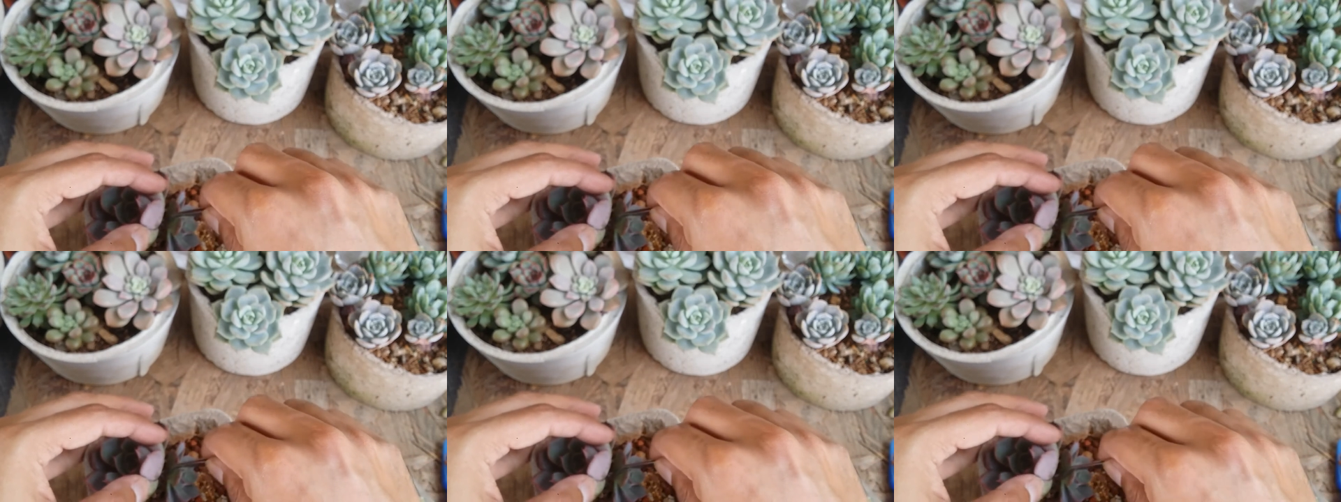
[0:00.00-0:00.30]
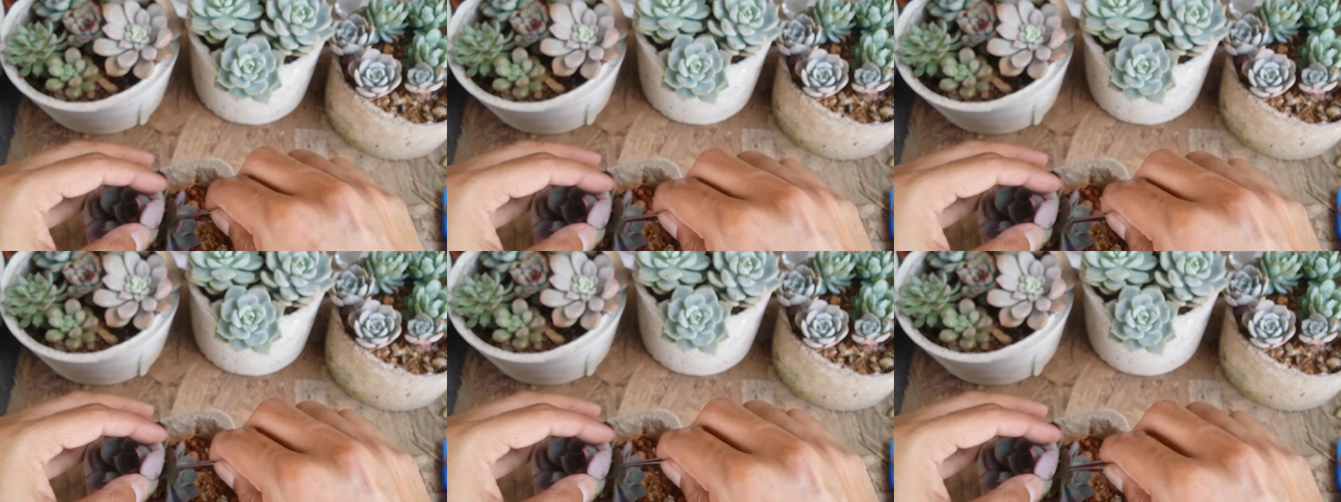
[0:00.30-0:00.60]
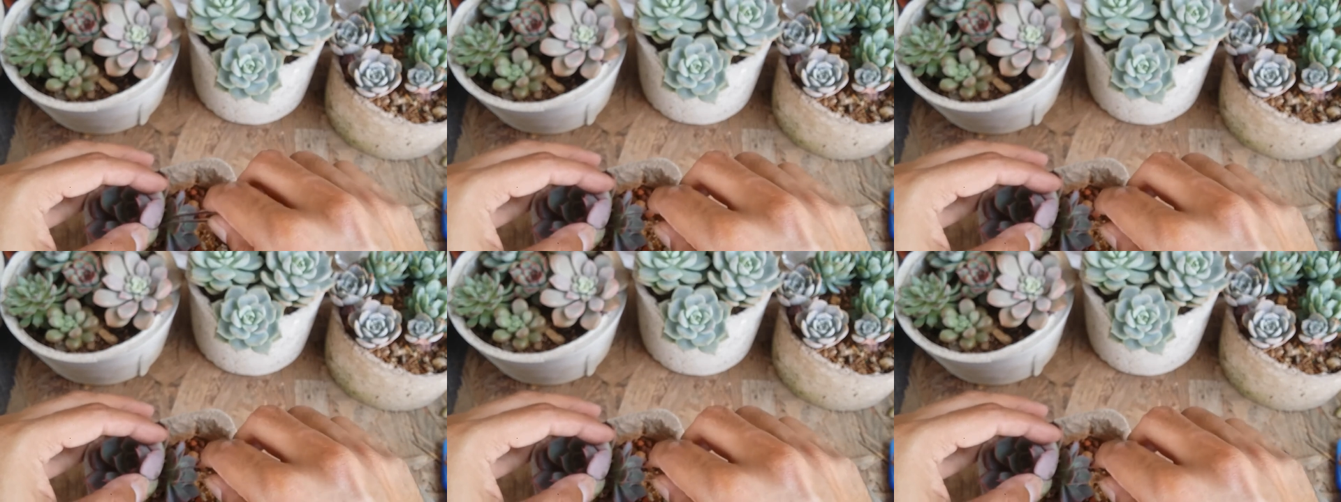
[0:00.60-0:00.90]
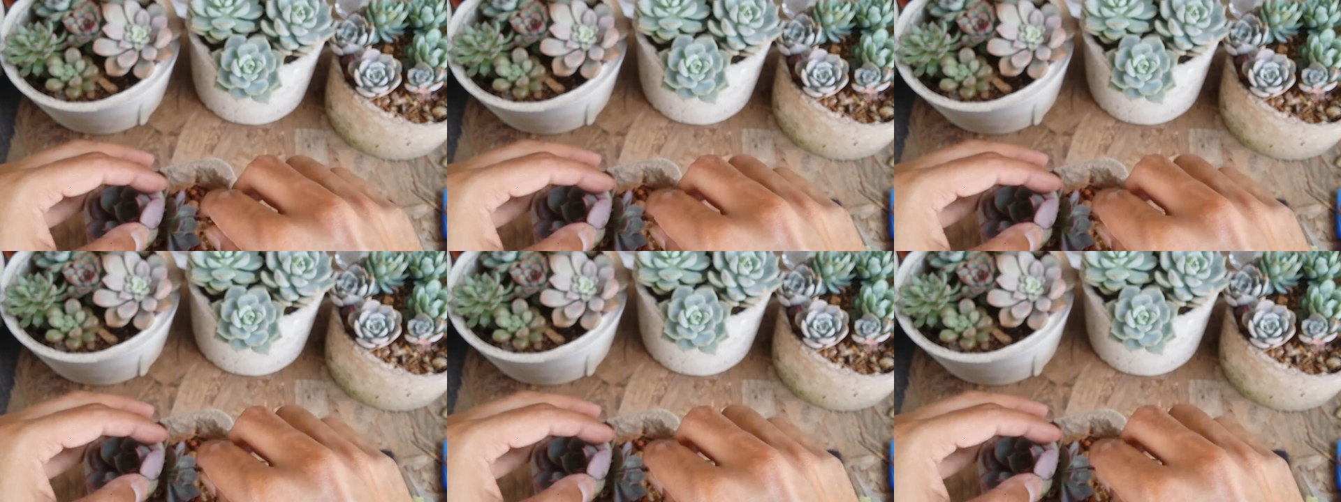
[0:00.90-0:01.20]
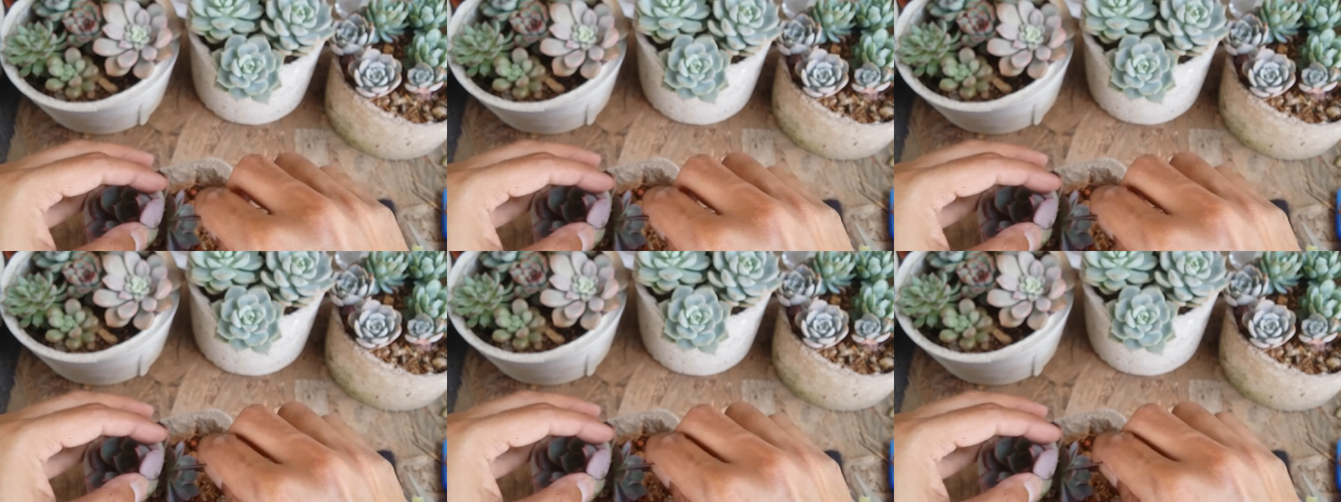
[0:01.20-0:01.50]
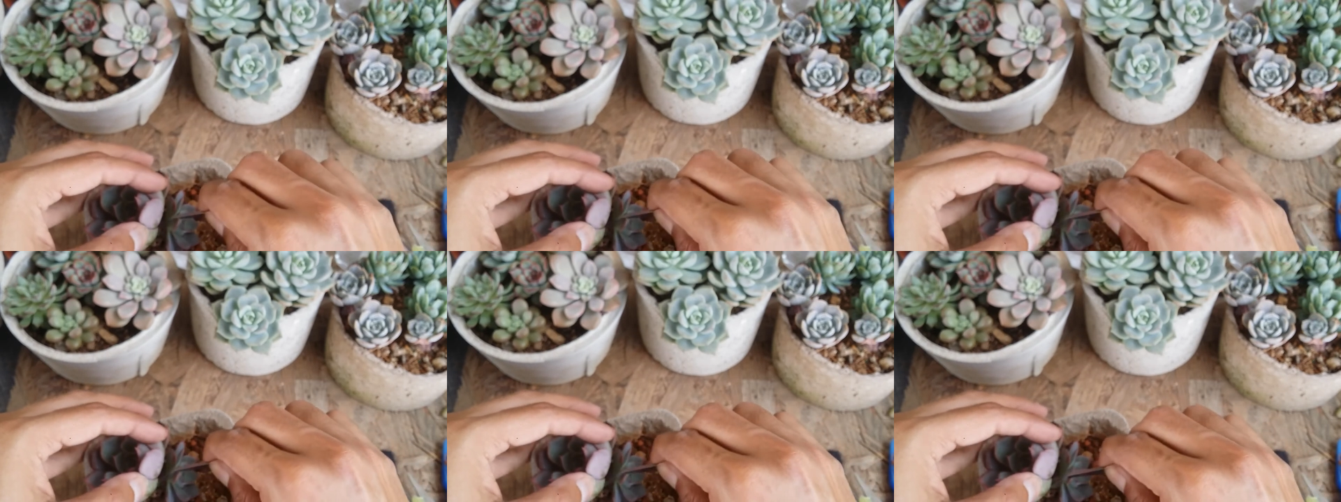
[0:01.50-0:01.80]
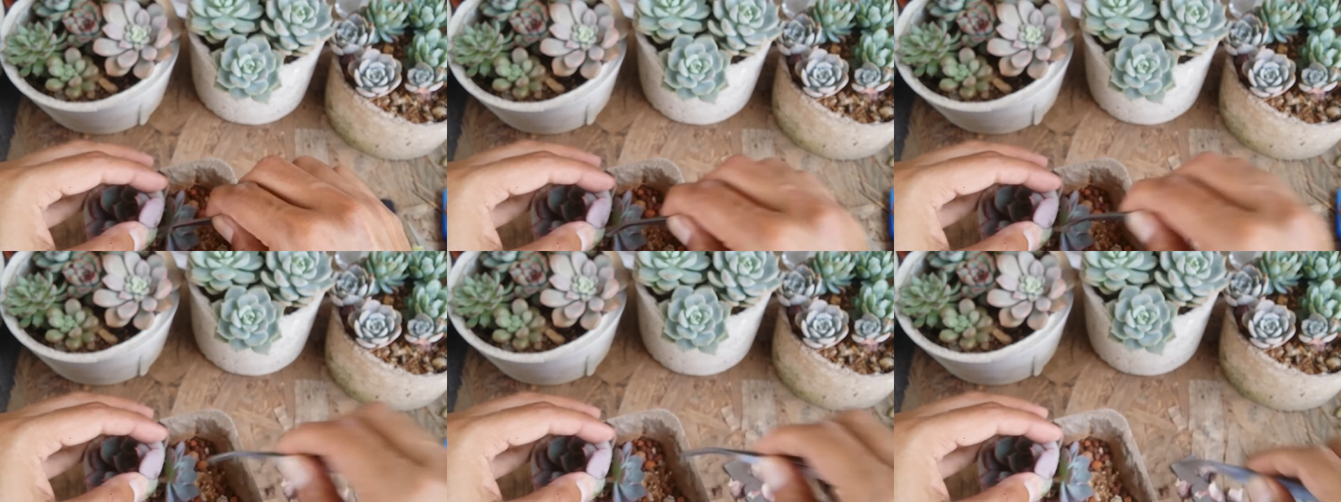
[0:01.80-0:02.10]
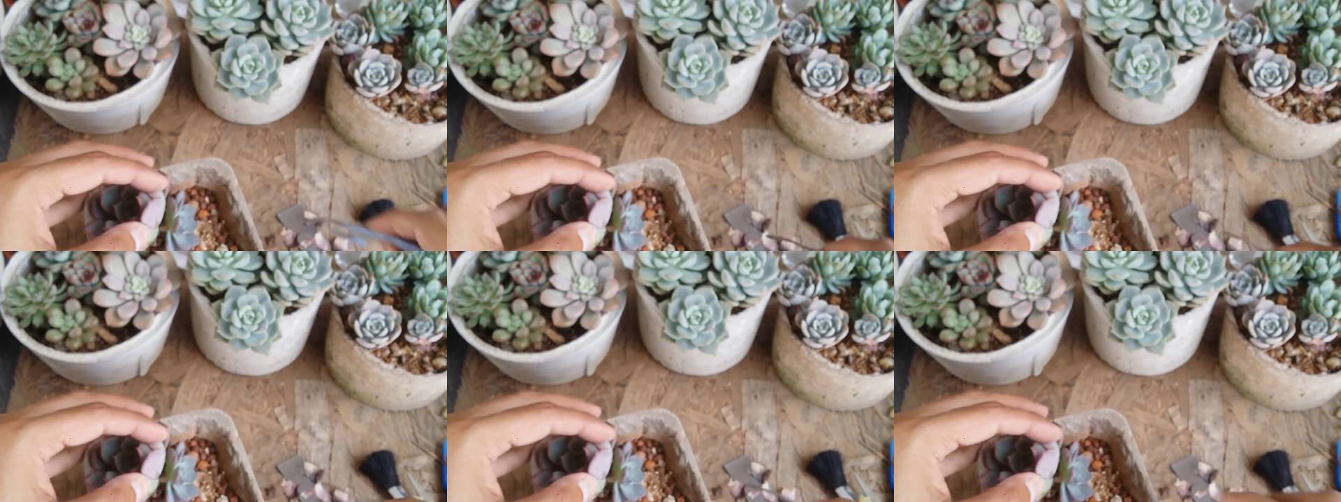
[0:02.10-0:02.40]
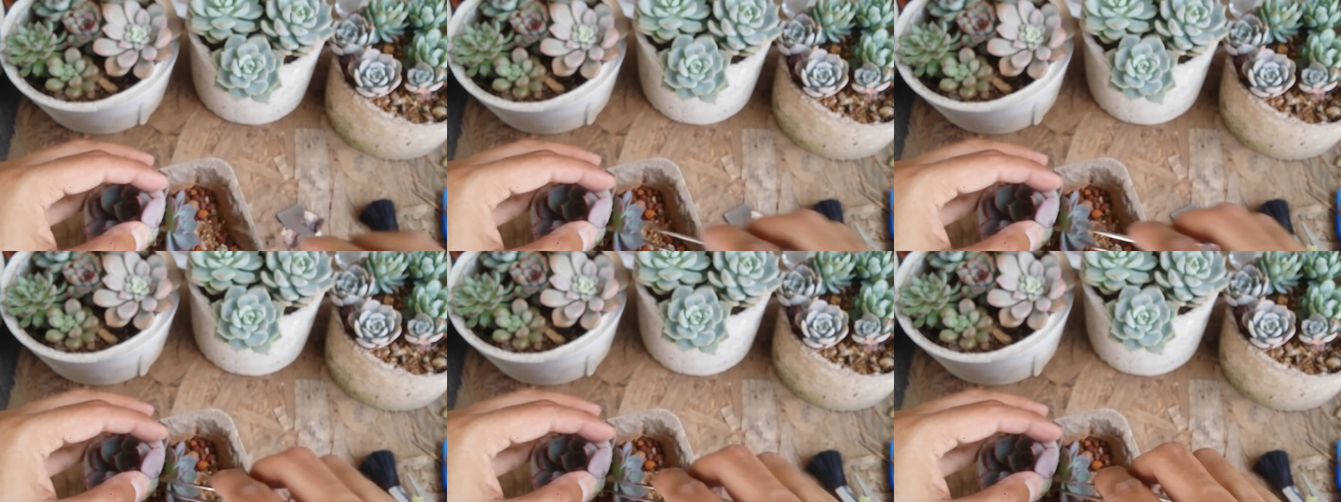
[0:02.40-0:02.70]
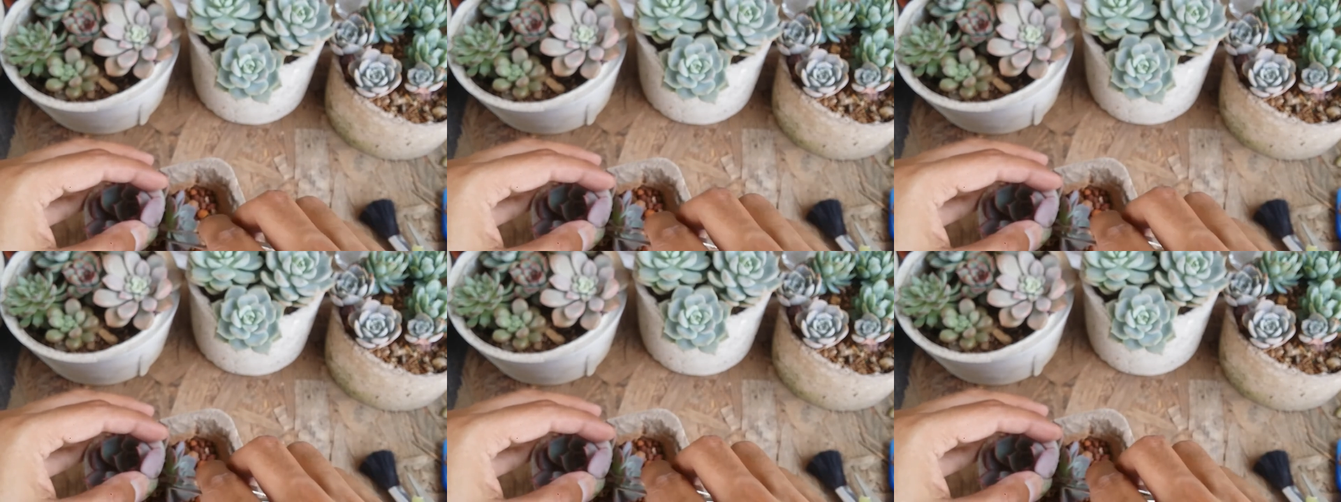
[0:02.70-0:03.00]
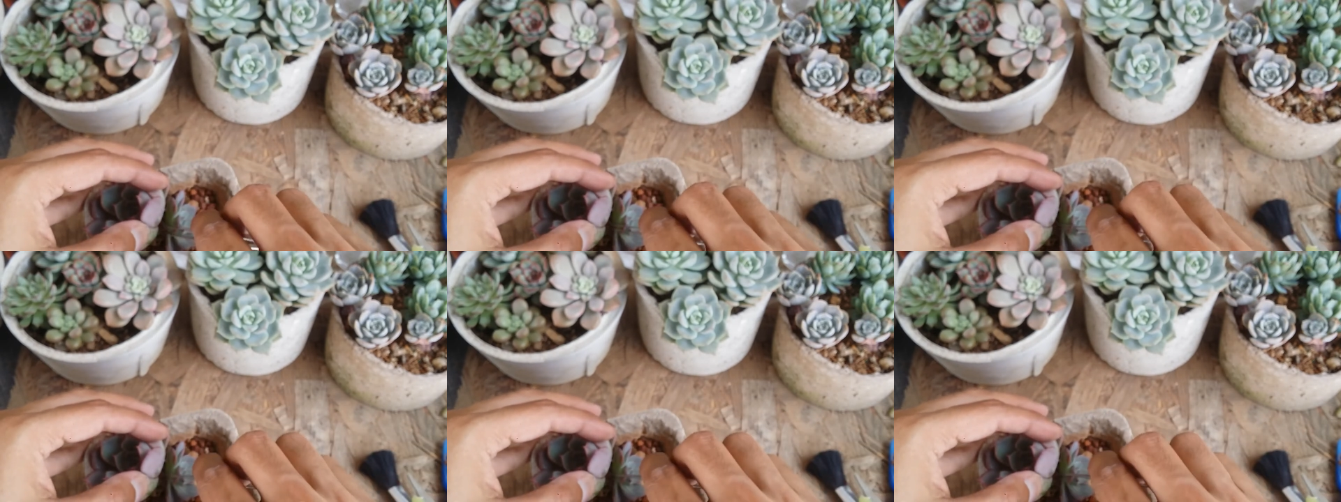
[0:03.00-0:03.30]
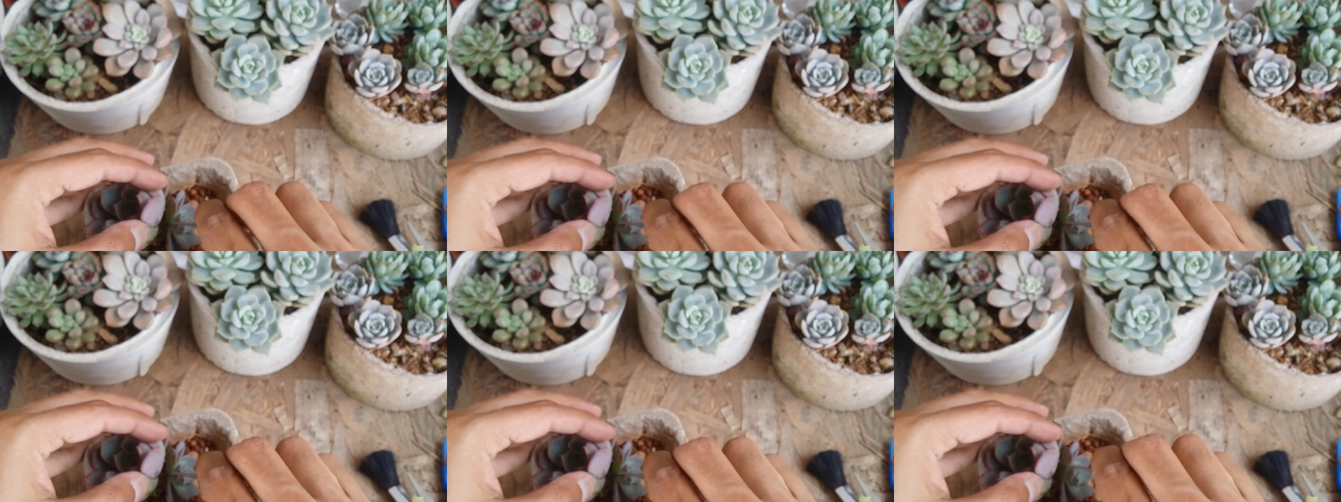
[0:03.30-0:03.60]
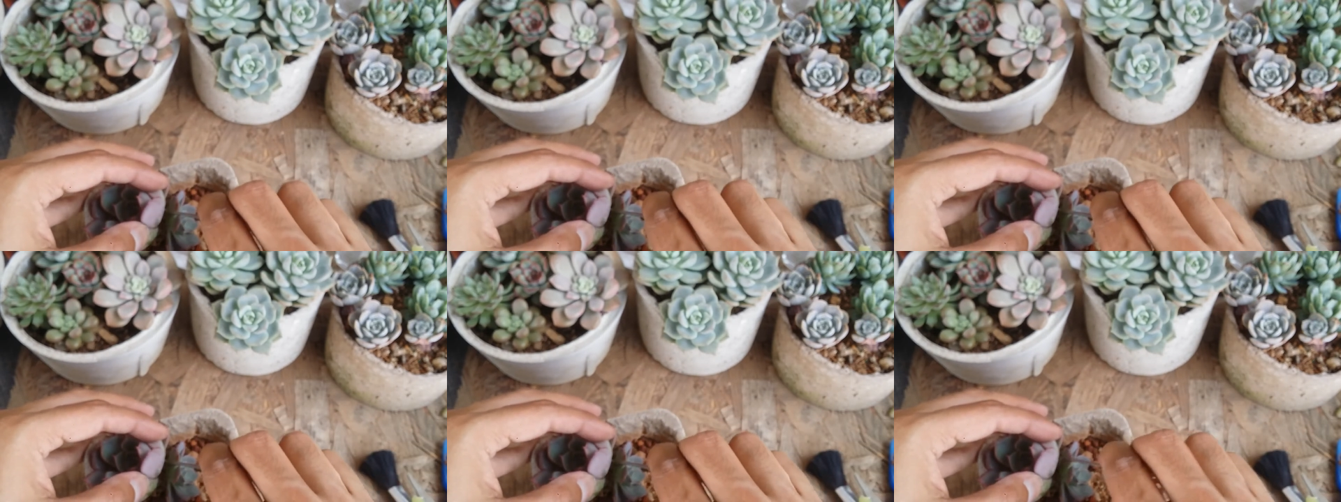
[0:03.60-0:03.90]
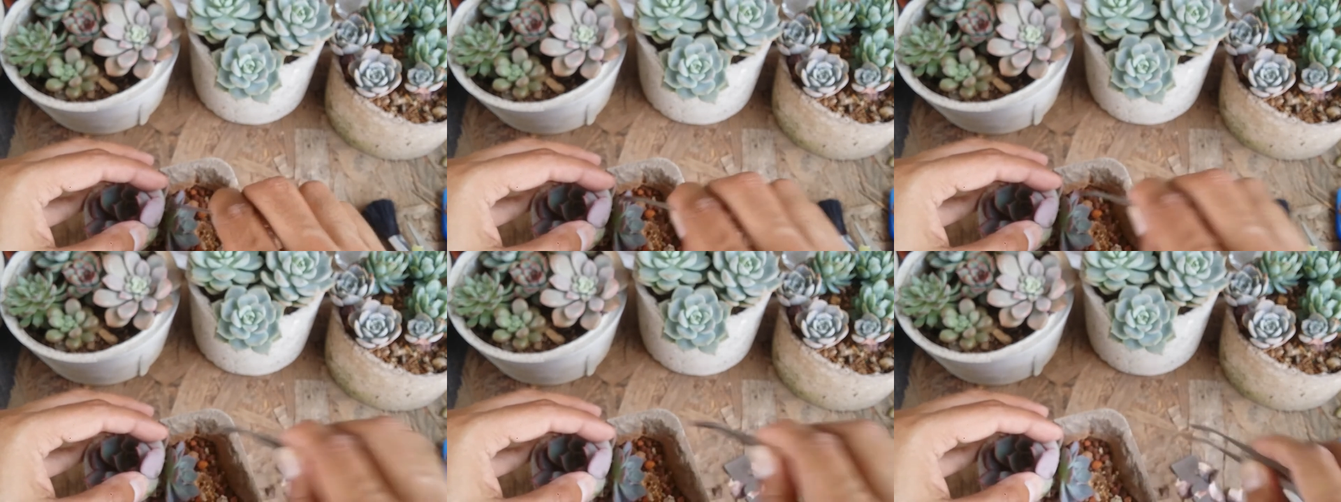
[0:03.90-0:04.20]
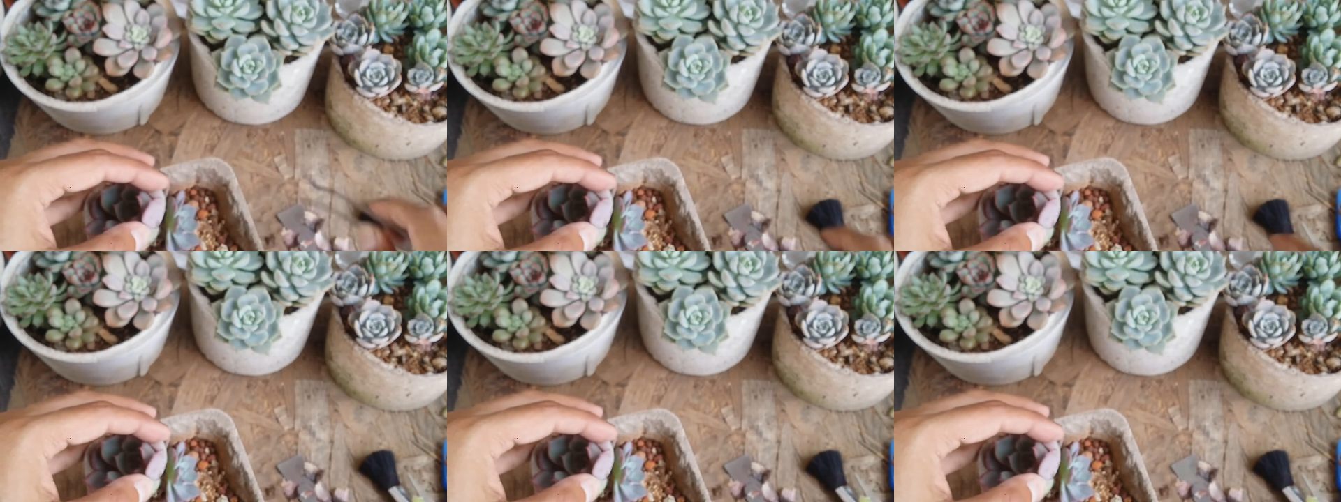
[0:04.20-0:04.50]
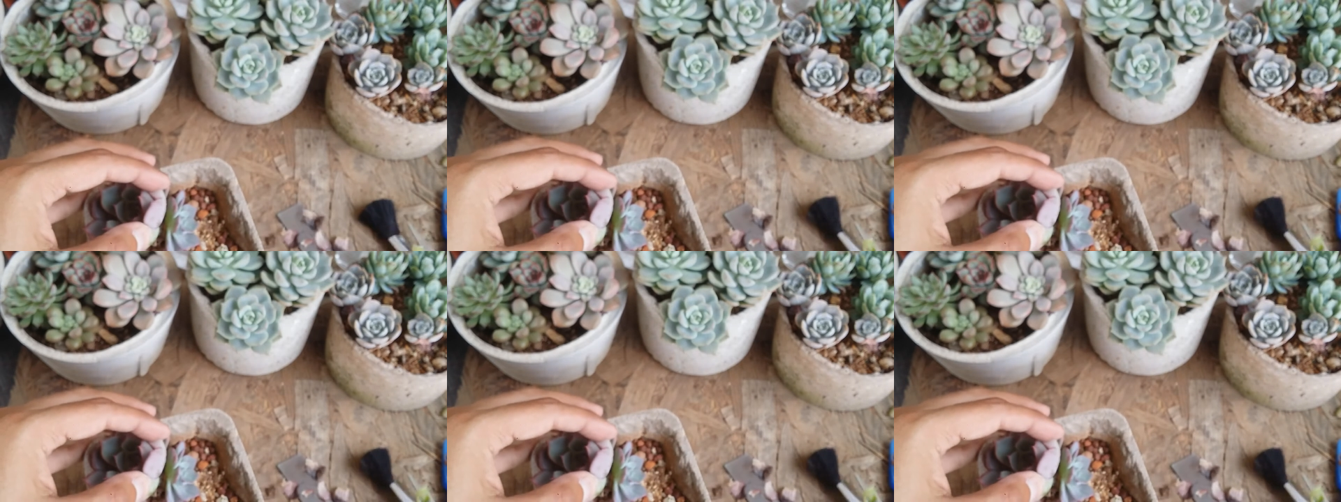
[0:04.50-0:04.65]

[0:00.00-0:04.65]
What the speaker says: (no speaker visible)